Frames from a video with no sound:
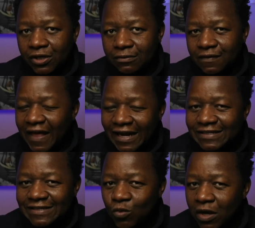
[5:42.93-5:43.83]
That
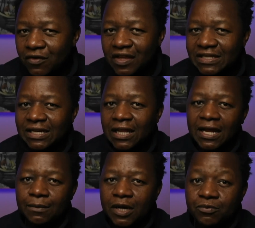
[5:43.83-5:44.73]
is one of the things I
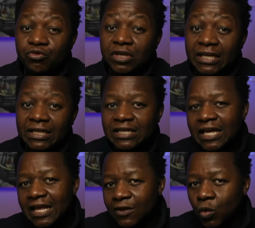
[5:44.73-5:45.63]
like about Brilliant,
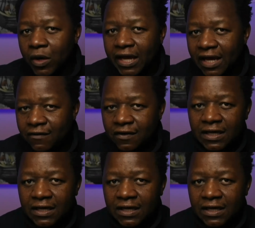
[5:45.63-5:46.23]
the way everything is